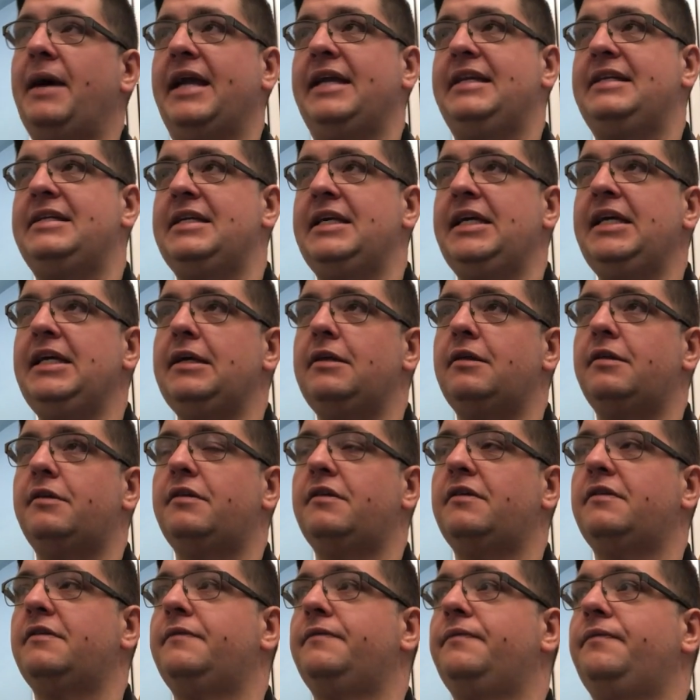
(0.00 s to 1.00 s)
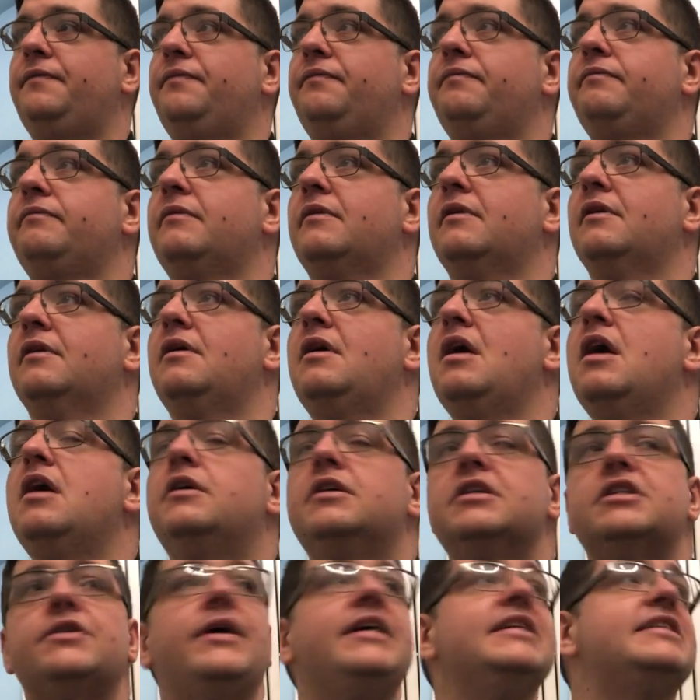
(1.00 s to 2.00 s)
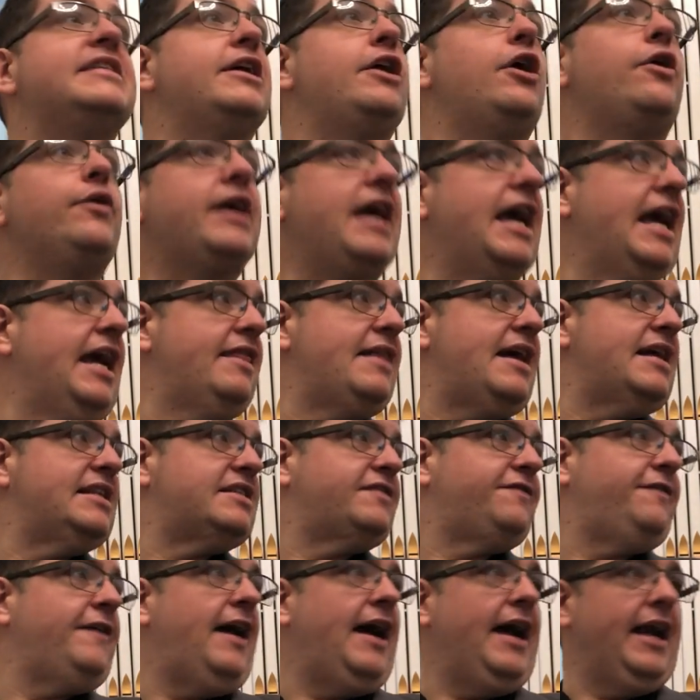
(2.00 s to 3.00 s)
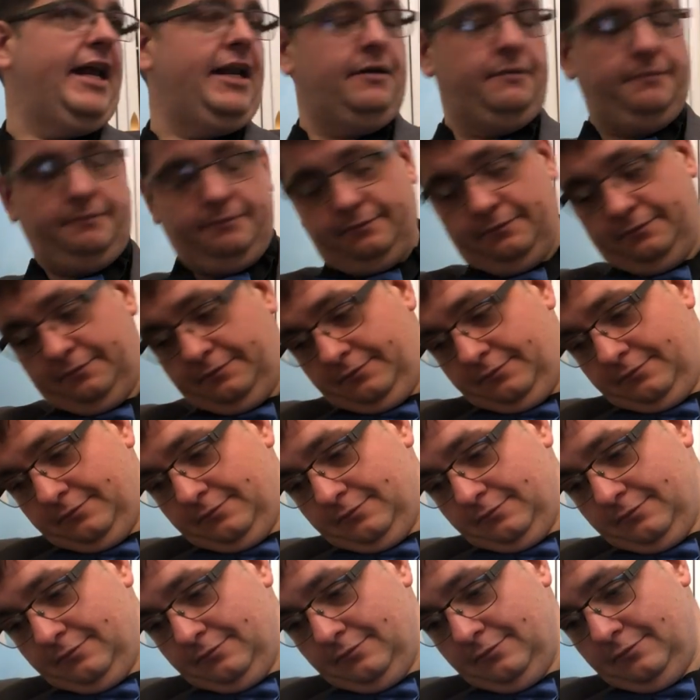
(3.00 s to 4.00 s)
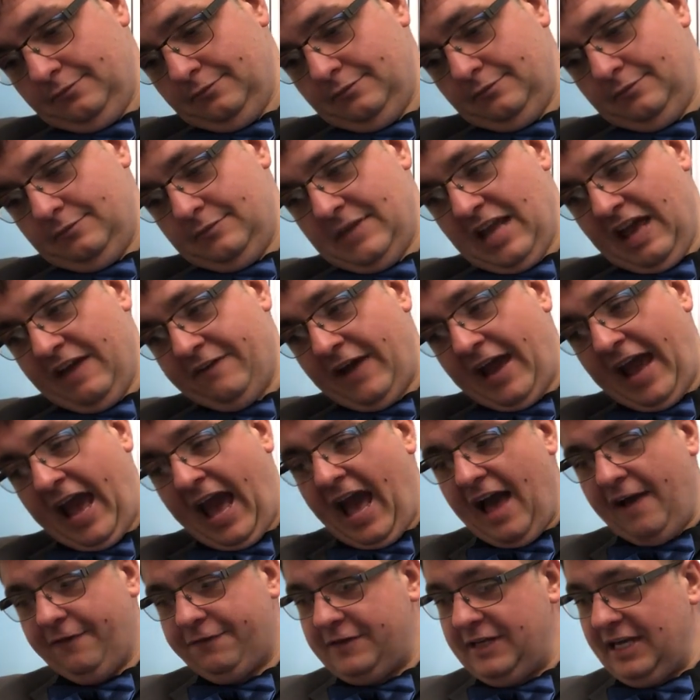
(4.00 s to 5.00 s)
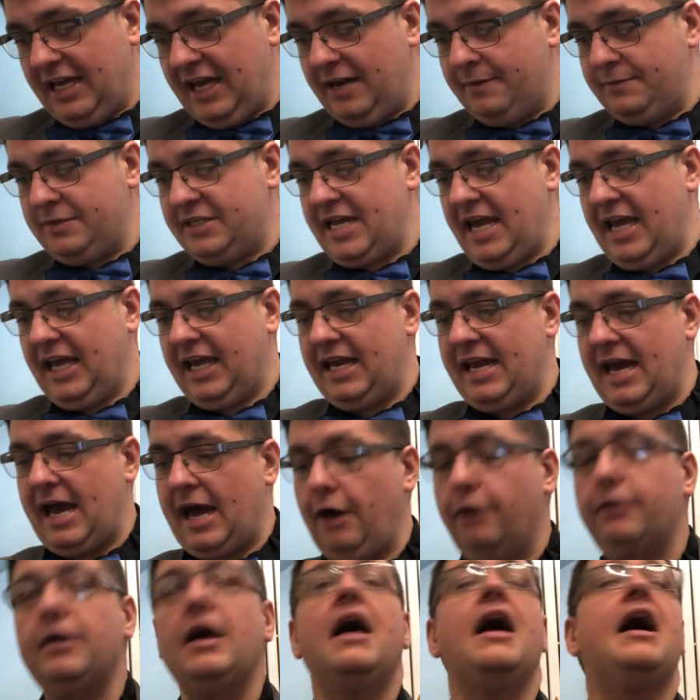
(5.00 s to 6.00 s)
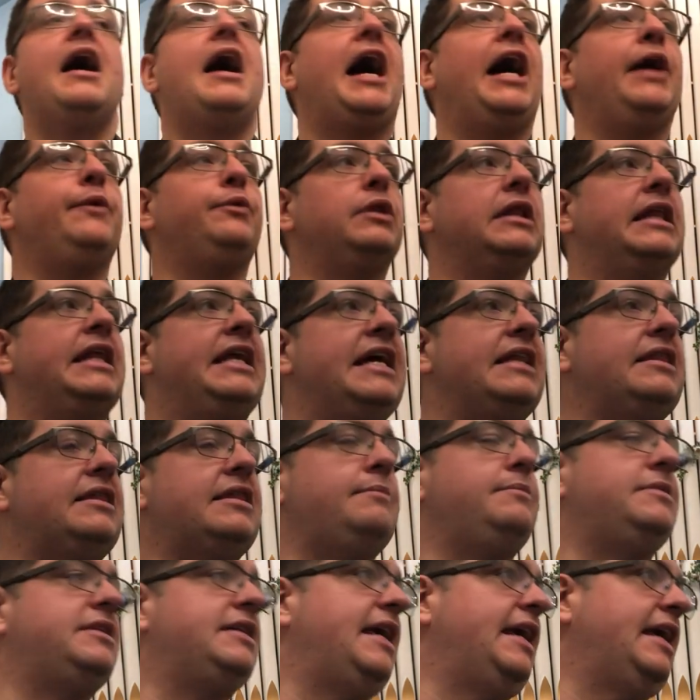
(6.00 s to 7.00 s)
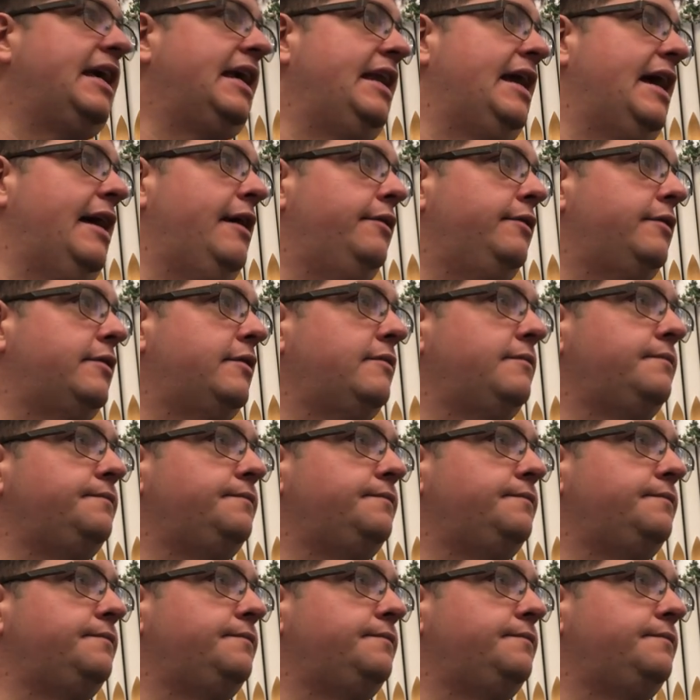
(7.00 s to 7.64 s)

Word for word: my teeth. So I said, okay, that's fine. If I have to get them taken out, I will get them taken out.